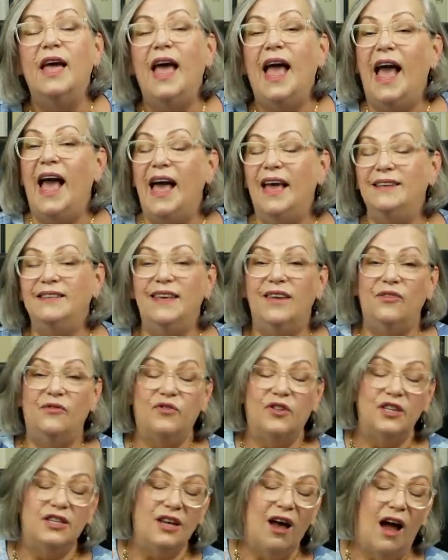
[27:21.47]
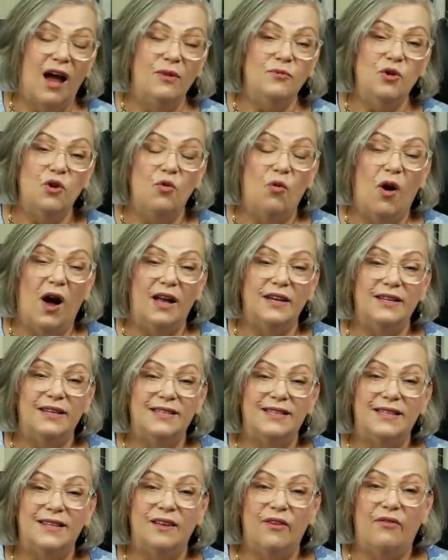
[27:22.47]
And if the time you want
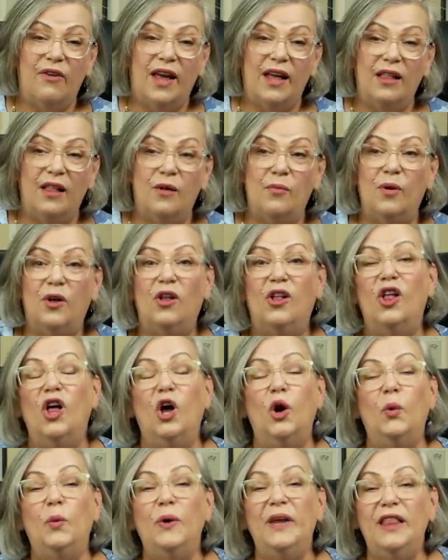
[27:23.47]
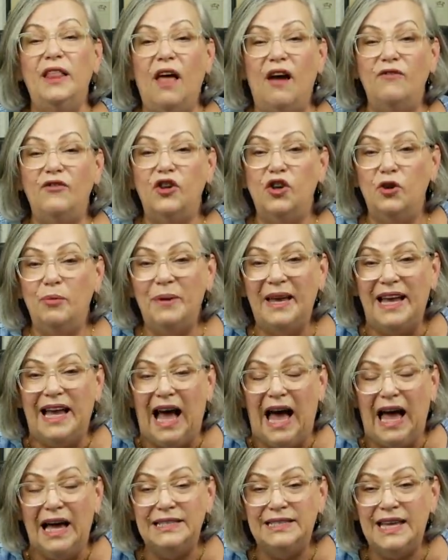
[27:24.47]
isn't available, we love human
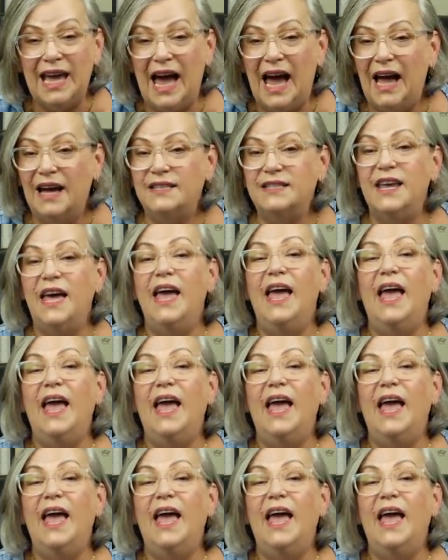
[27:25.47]
contact.